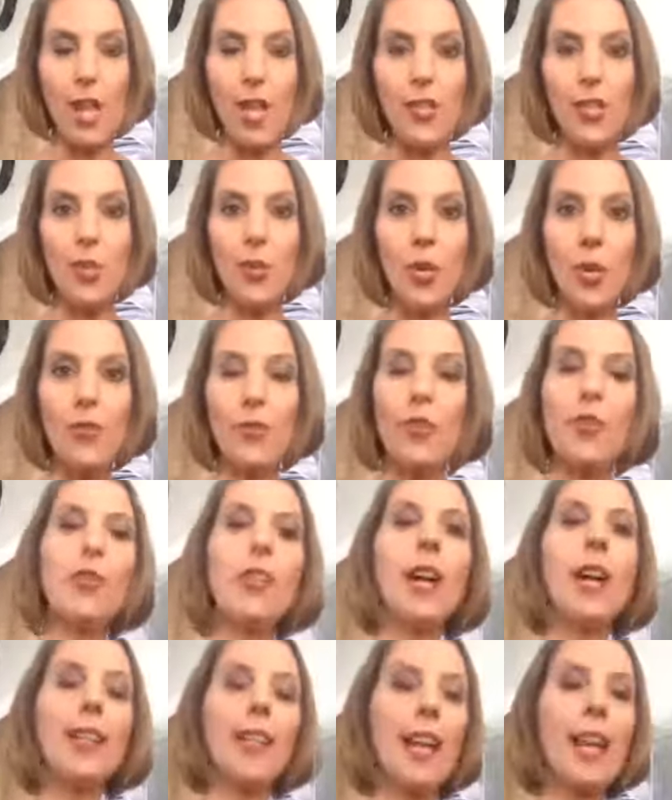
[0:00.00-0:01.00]
So if you're
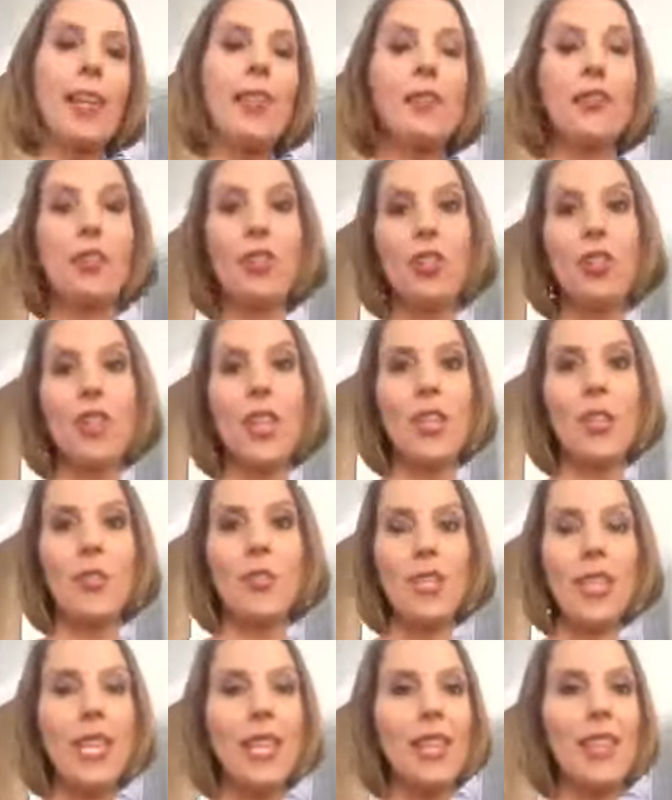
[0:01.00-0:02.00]
not getting the nutrition that you
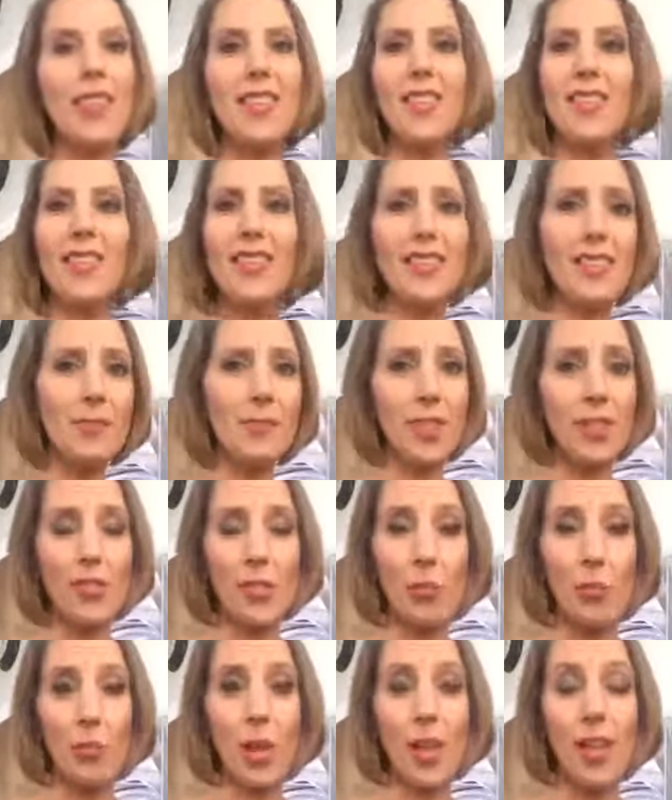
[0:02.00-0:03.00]
need, then this system
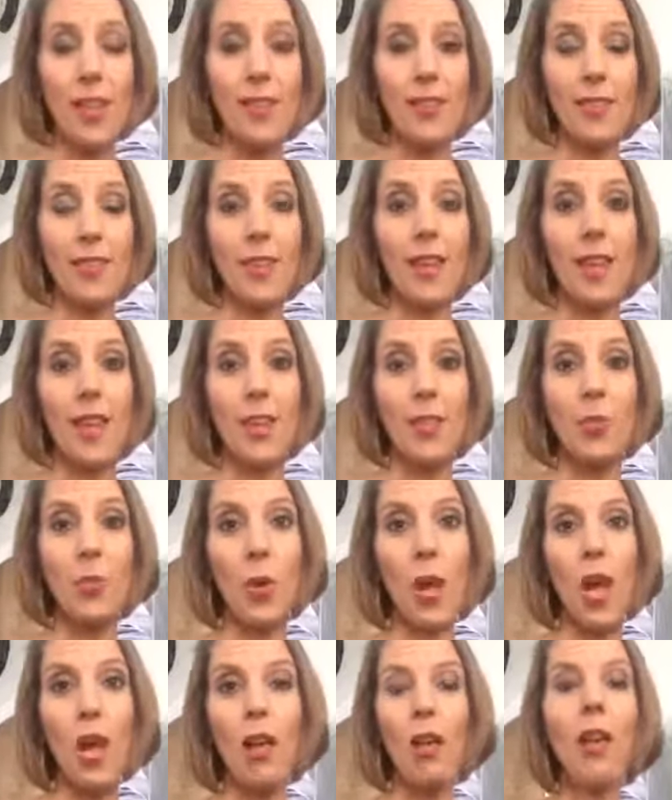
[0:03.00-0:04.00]
doesn't run as
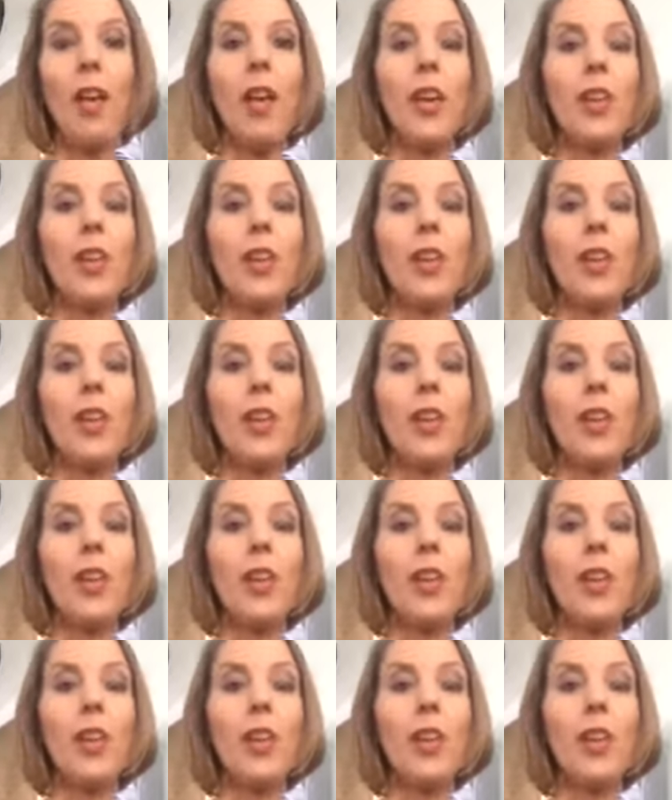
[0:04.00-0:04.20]
well.